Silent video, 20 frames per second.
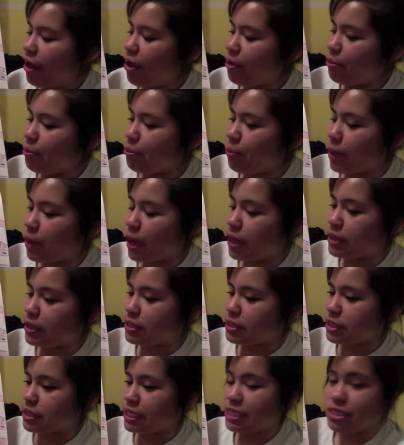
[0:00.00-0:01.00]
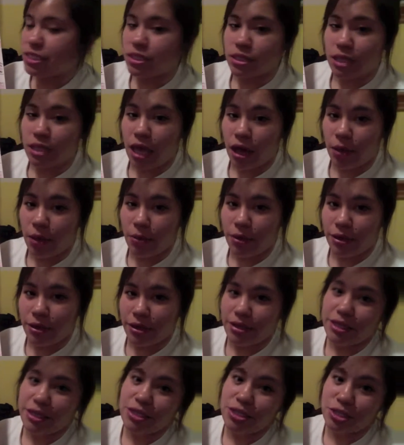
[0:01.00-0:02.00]
but each lub
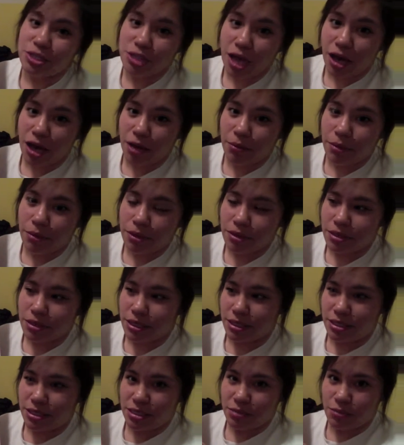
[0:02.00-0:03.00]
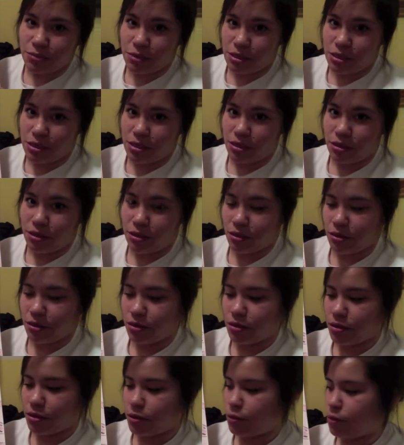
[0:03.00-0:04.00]
and each dub needs to be,
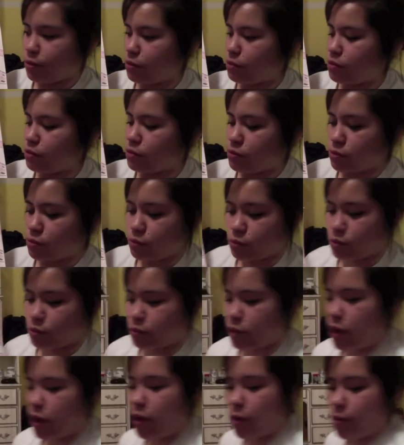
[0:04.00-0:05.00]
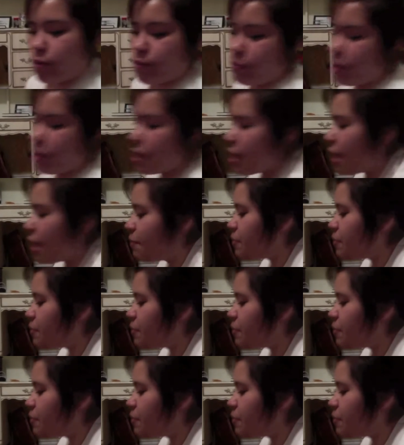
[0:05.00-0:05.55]
let me